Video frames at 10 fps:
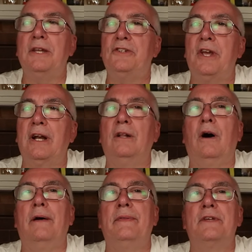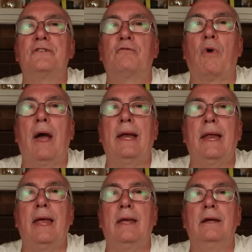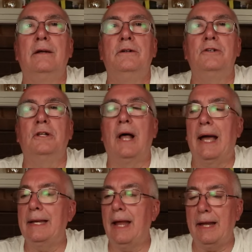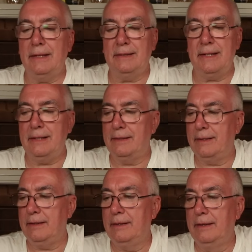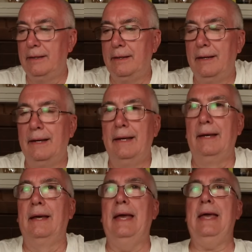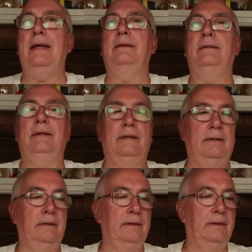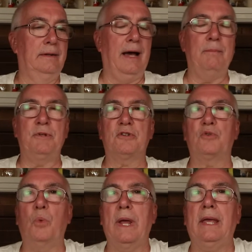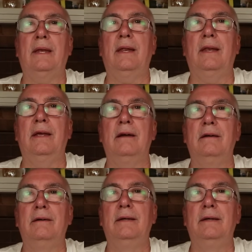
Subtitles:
channel on this Friday, July 19th, and I'm just winging it here.